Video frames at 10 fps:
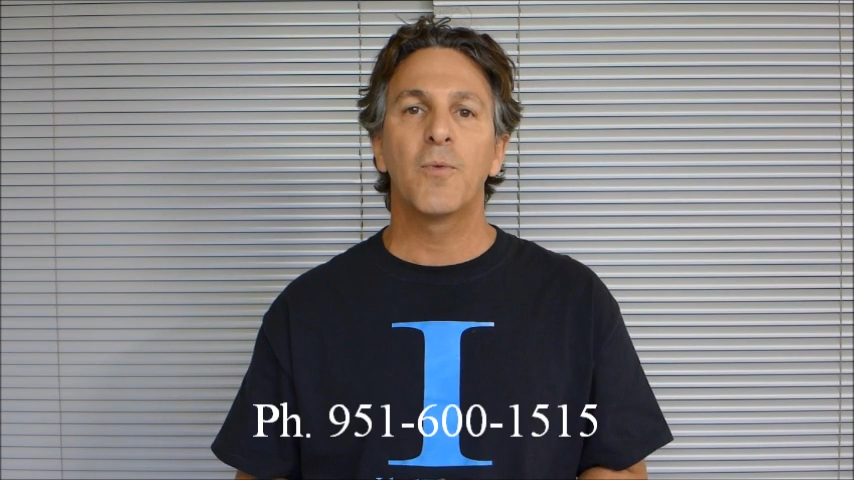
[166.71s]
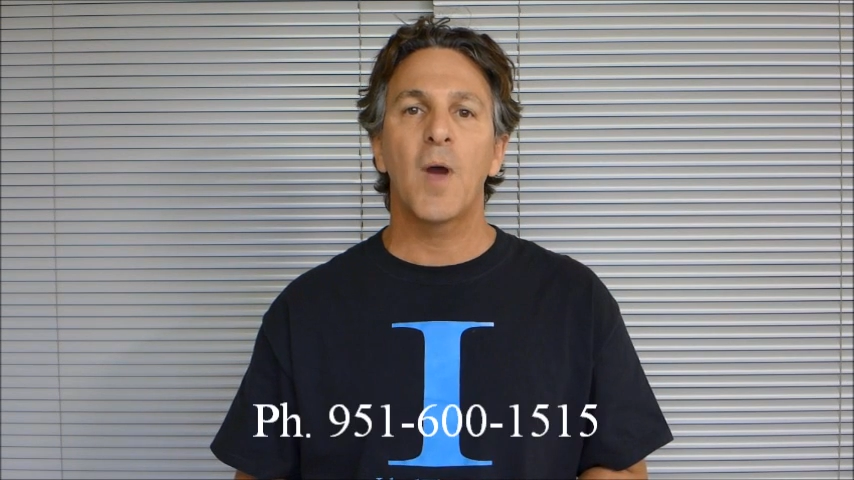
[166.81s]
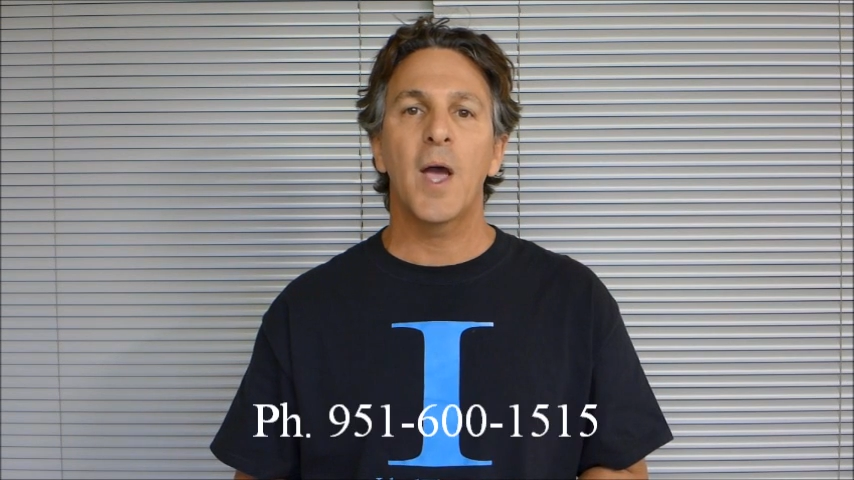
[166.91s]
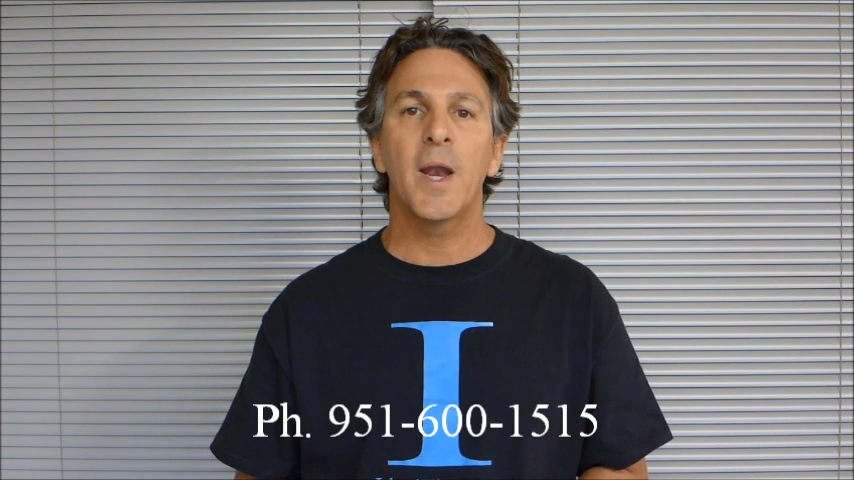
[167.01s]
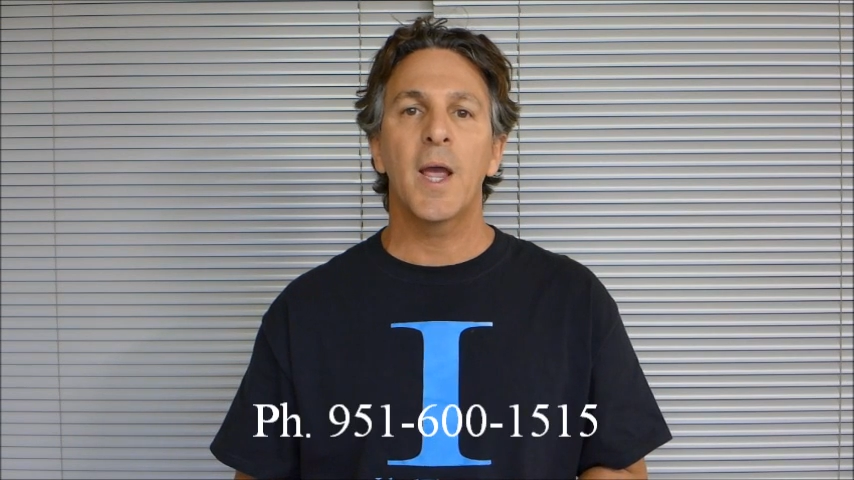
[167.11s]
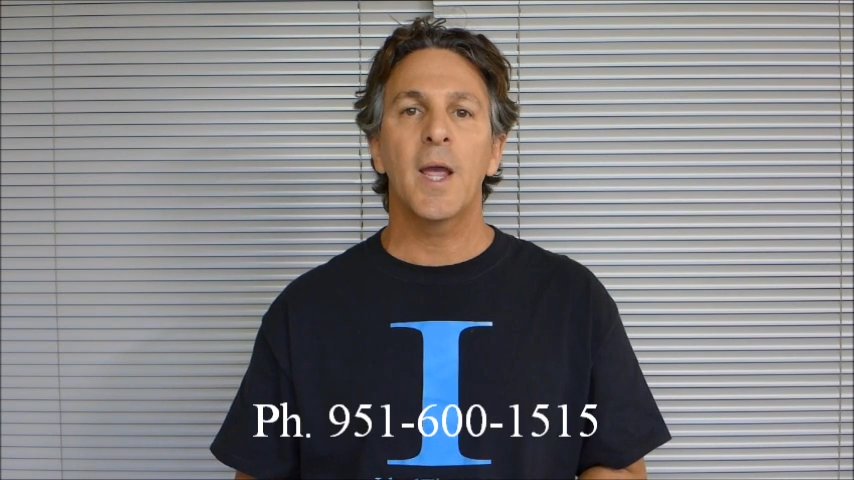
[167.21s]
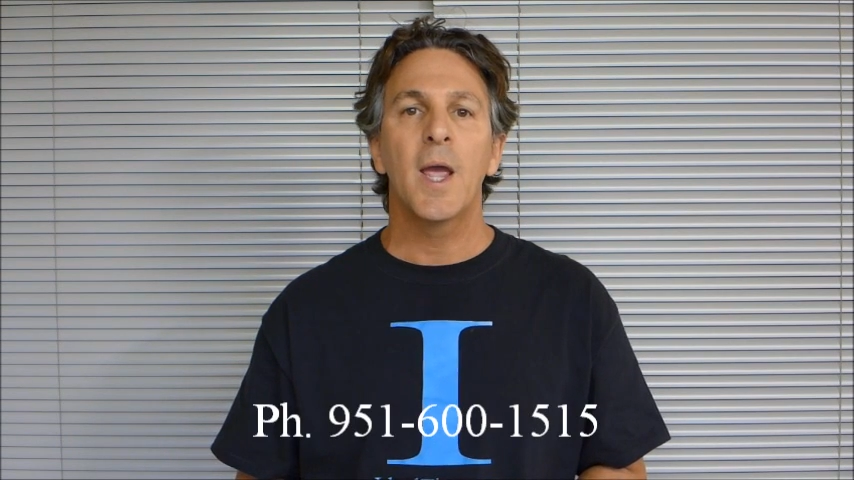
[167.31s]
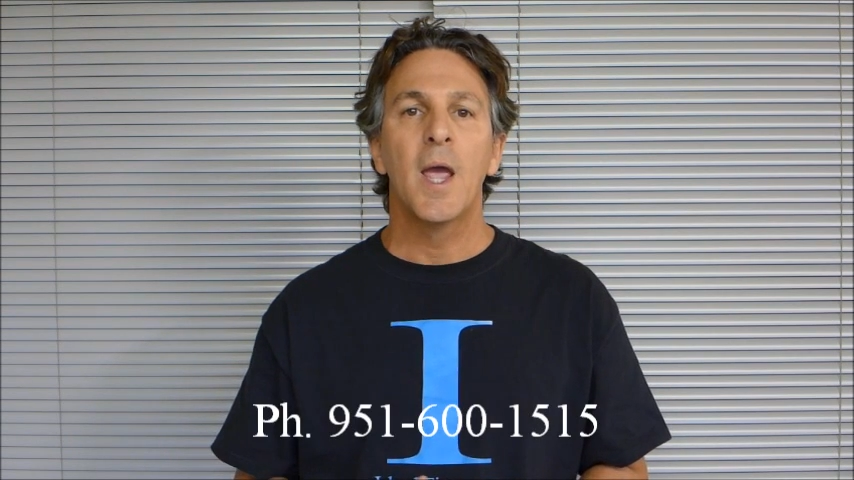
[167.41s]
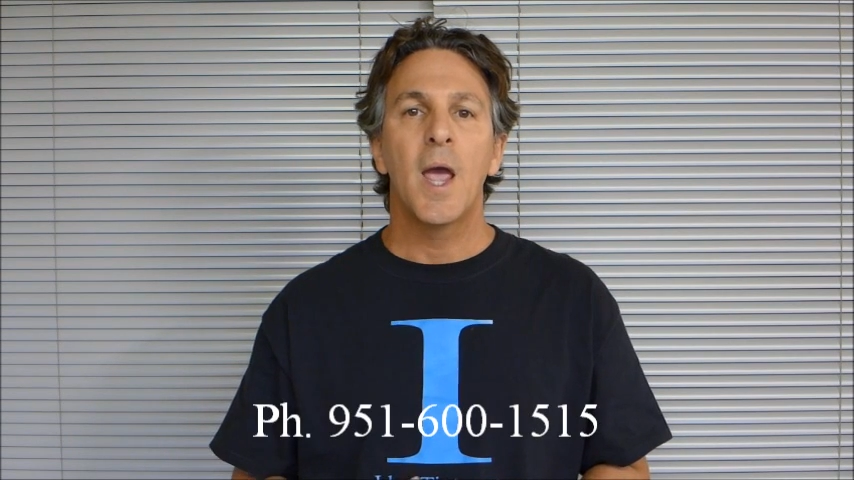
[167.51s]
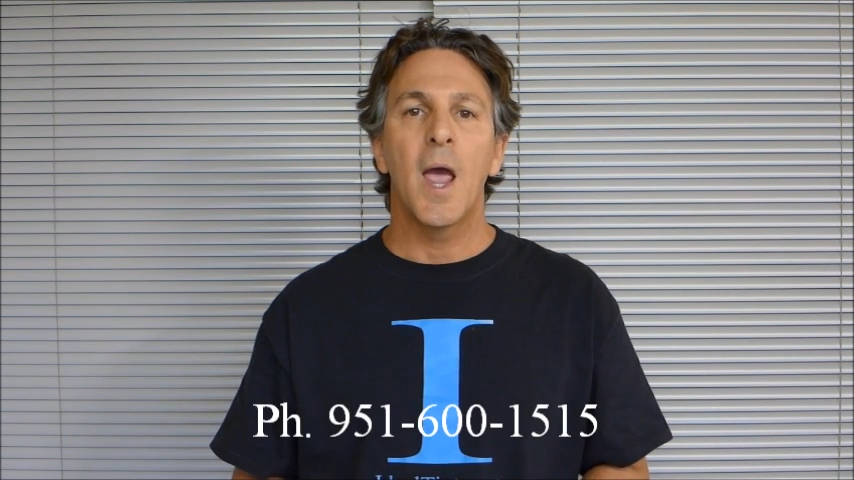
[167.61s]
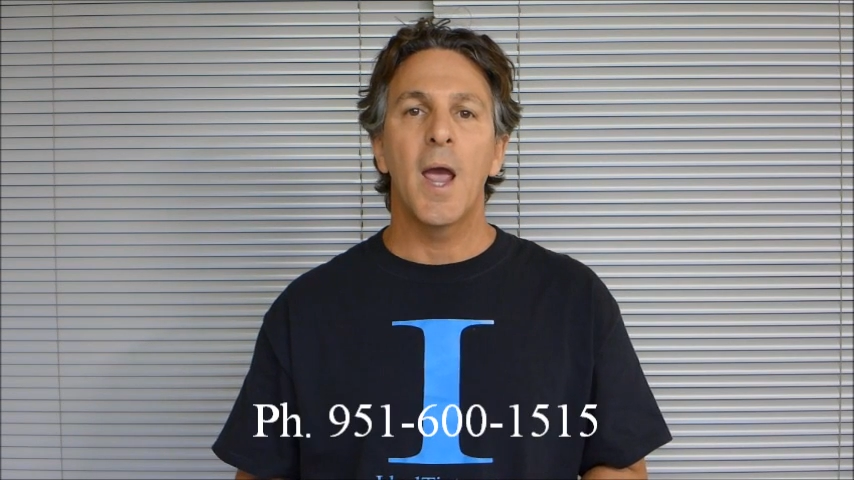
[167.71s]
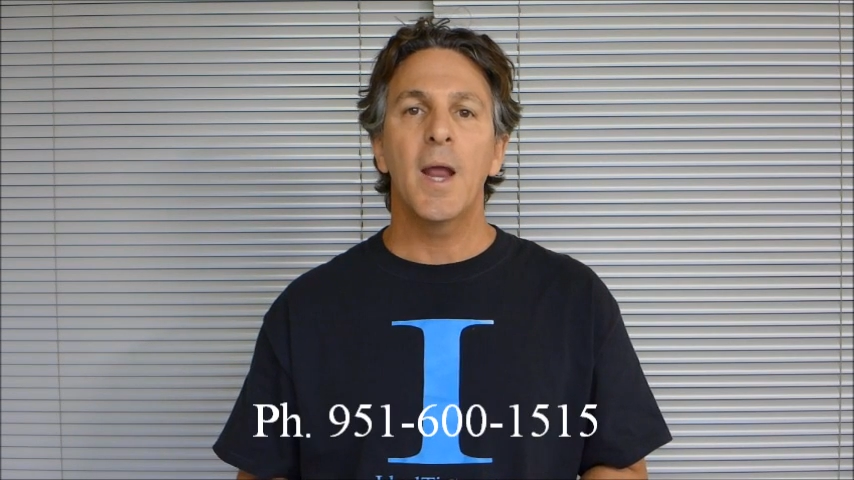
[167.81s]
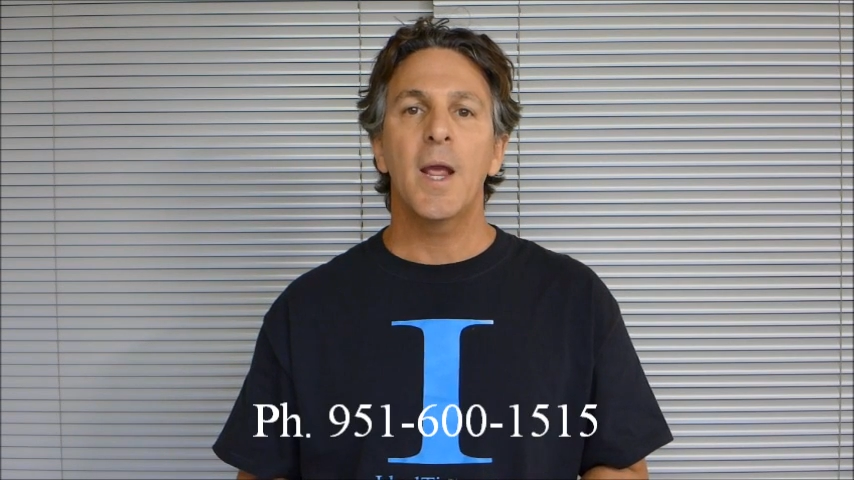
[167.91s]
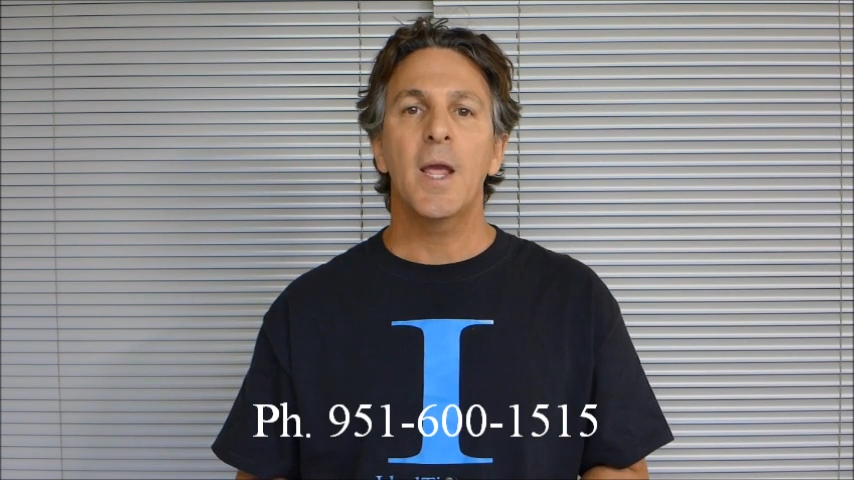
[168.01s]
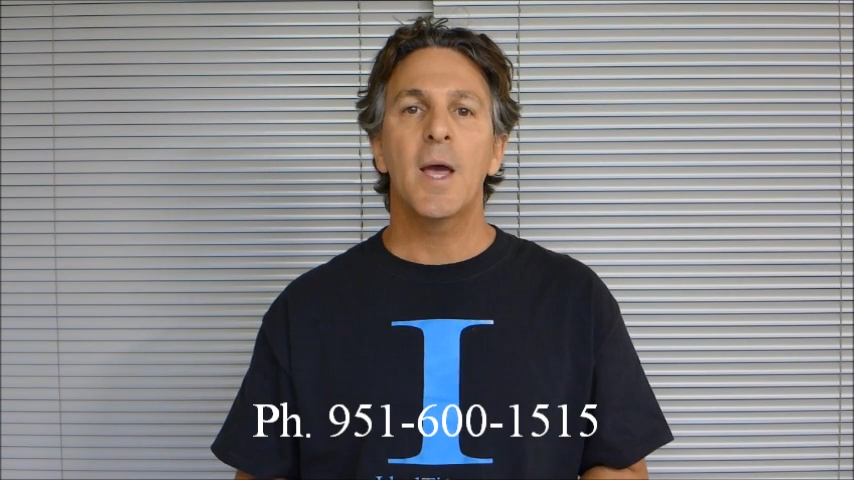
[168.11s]
Friday,
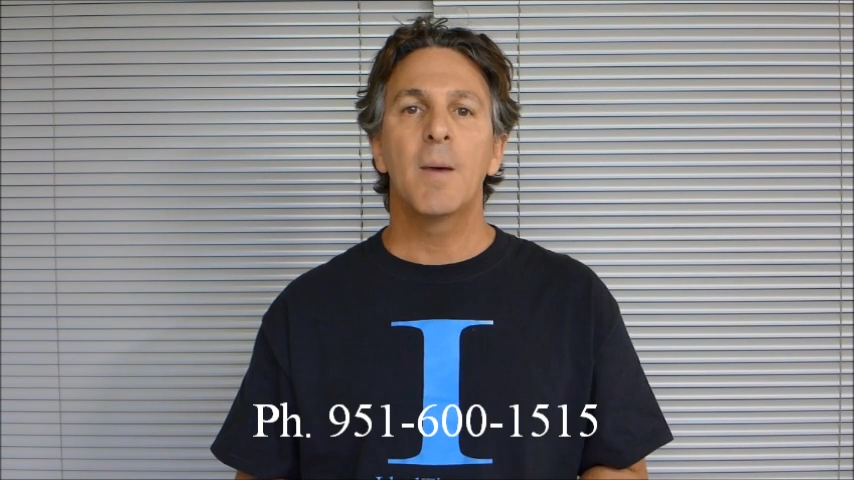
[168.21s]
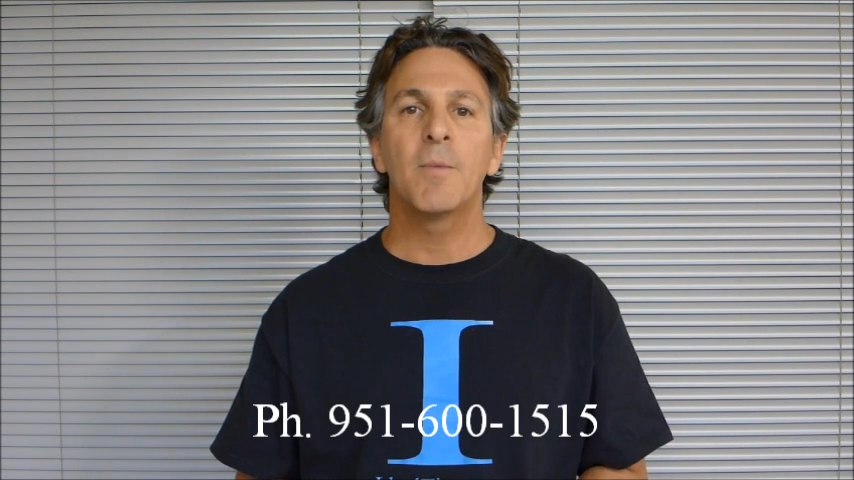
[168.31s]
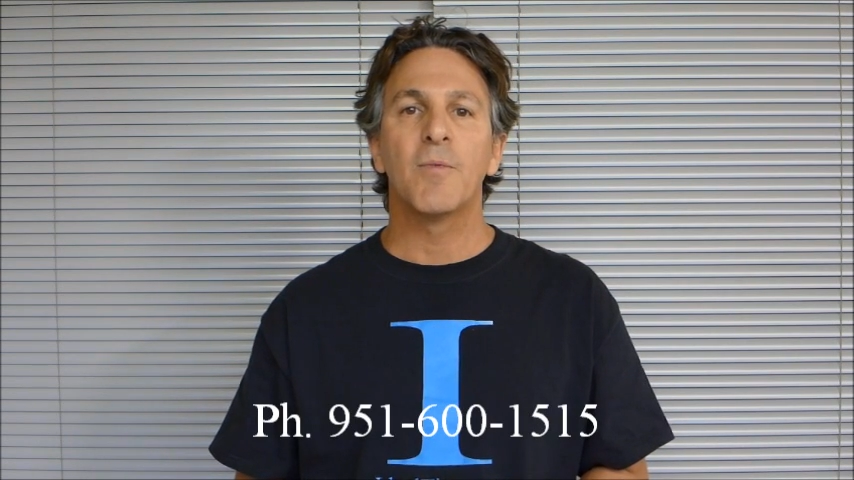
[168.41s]
8 a.m.